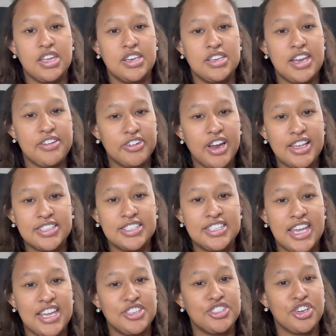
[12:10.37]
Never
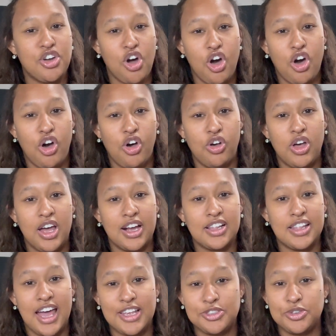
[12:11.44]
hesitate to call a
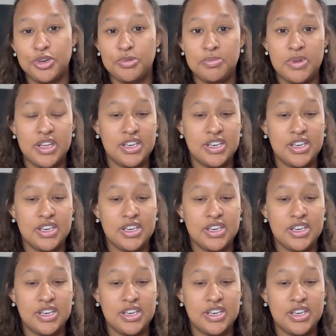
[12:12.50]
classroom